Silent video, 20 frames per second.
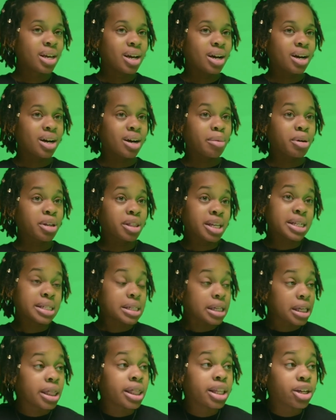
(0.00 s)
unless
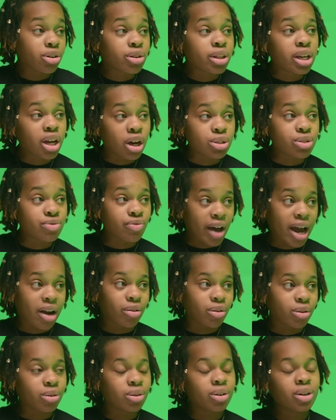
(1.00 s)
it literally goes
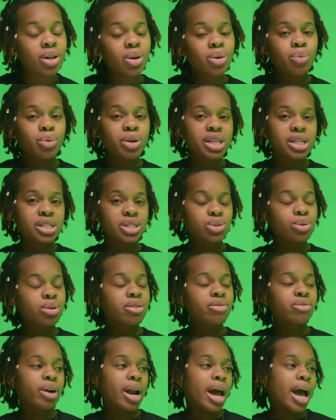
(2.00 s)
viral, within
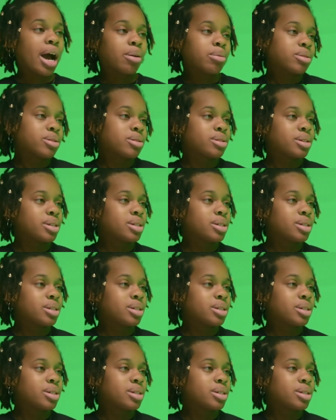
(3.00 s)
24 hours,